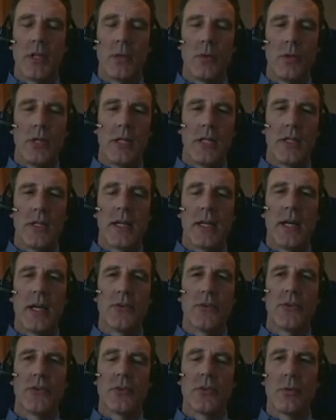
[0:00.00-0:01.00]
whether we're
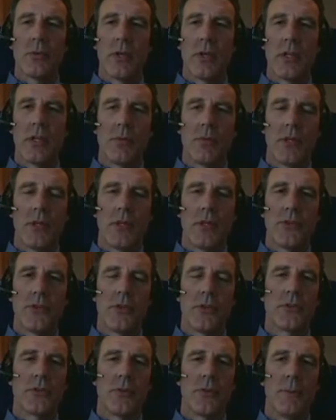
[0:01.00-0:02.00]
in-house or whether we're in a
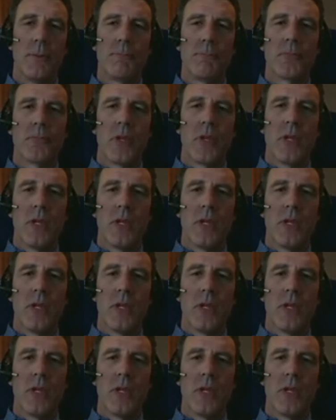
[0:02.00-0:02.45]
search firm.